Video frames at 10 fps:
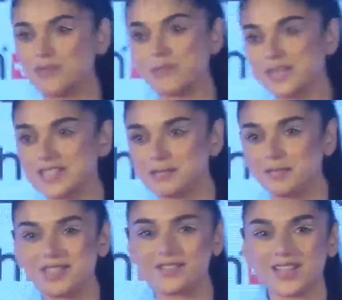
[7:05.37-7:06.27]
I'm pretty
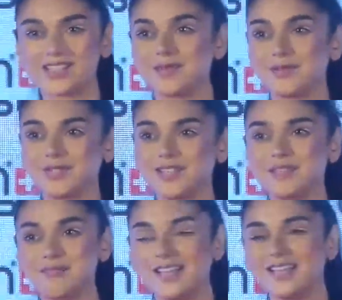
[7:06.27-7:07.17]
simply dressed. I'm usually
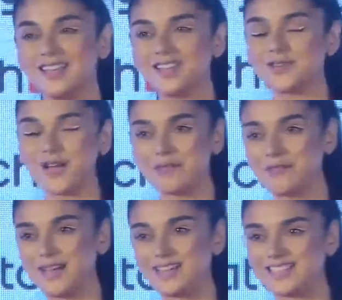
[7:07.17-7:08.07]
in my track
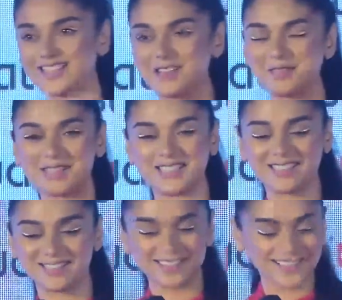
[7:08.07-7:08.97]
pants and
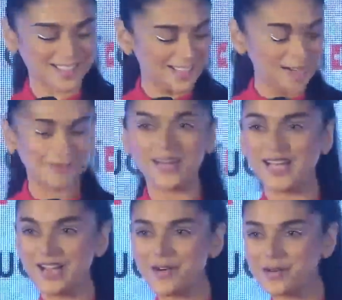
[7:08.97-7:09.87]
sneakers, but
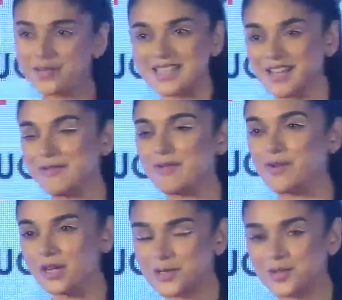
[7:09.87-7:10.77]
I always have my
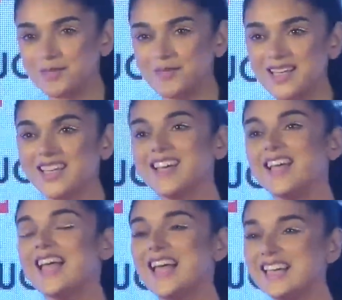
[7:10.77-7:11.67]
watch with me,
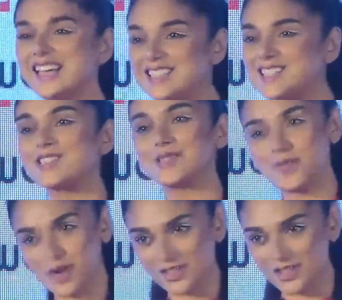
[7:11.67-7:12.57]
and it's a
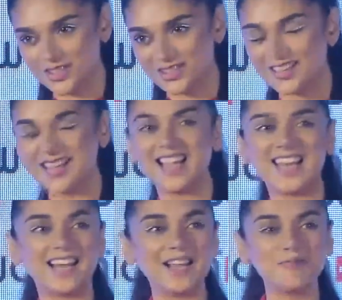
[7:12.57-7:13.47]
swatch.
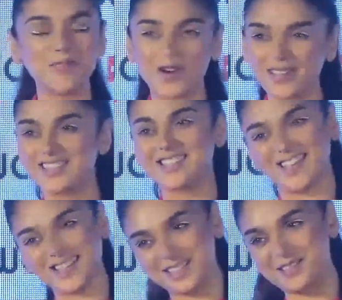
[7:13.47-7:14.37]
And I'm not
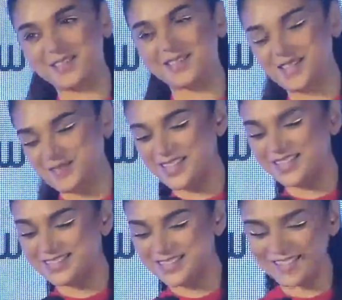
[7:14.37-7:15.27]
saying this because I'm
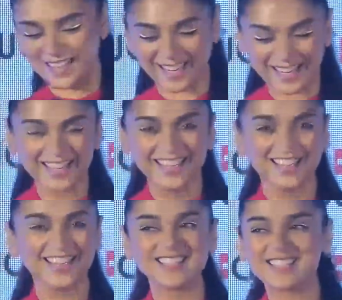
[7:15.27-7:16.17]
here today.
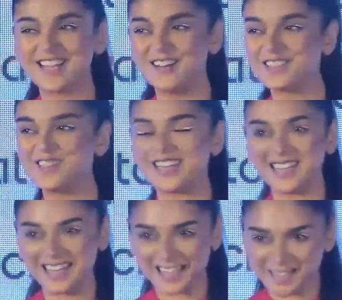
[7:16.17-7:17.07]
It sounds
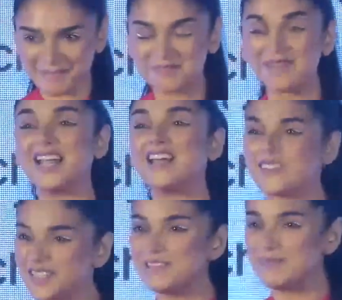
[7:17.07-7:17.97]
very lame, but I
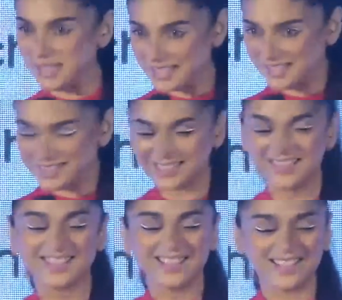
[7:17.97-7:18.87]
really mean it.
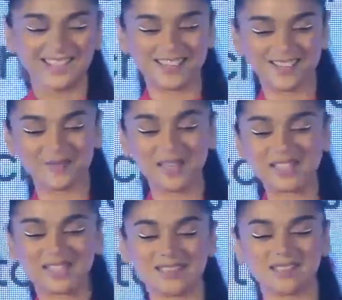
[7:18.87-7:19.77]
Um,
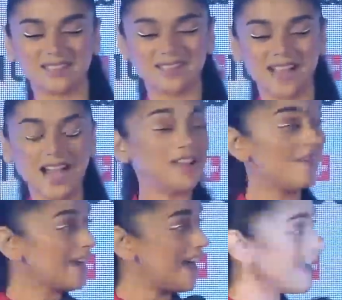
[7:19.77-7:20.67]
it's a, I in
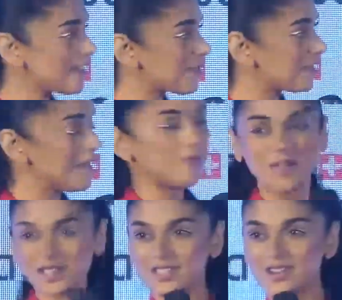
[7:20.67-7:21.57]
fact asked what that
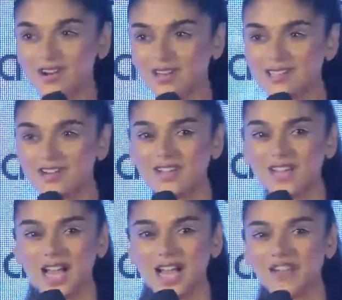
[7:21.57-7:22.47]
watch is called. It's called
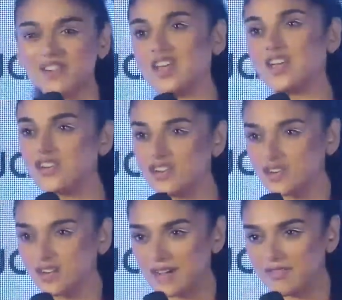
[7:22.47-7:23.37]
the Irony
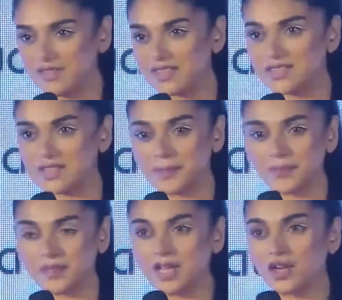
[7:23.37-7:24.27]
Chronograph. It's a
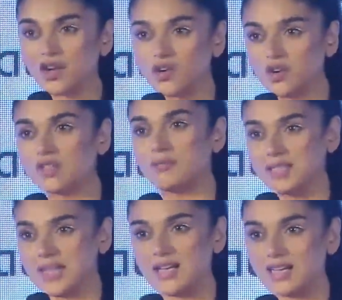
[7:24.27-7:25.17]
gold,
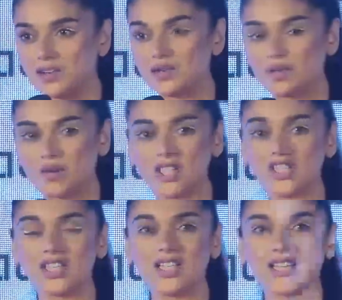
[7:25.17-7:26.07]
metallic gold watch.